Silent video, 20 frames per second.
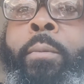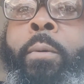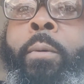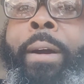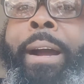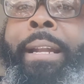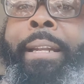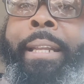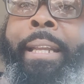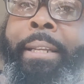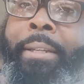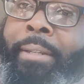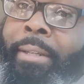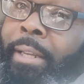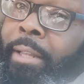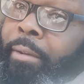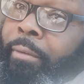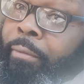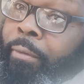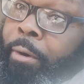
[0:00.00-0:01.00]
War. I did
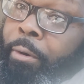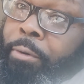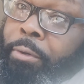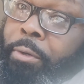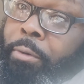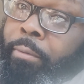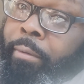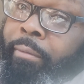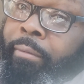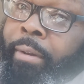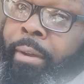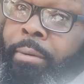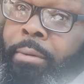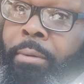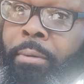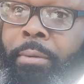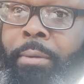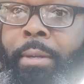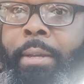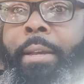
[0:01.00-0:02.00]
see the first two
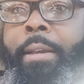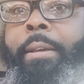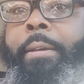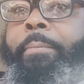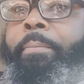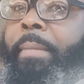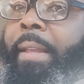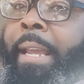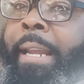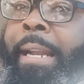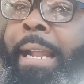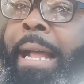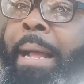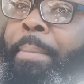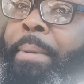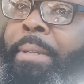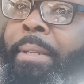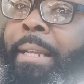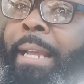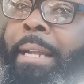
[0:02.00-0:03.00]
Avengers, and
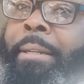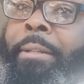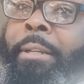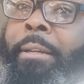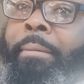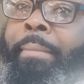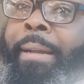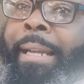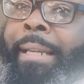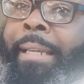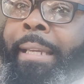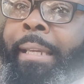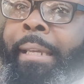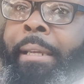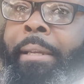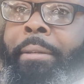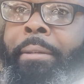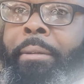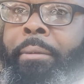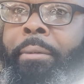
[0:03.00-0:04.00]
obviously I took my
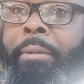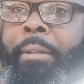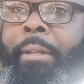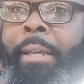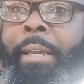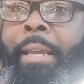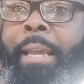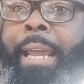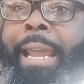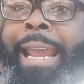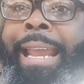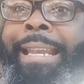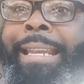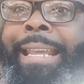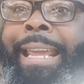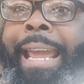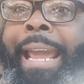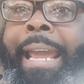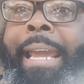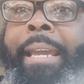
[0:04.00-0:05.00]
kids to see
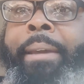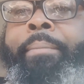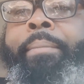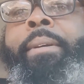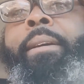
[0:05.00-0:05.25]
Endgame.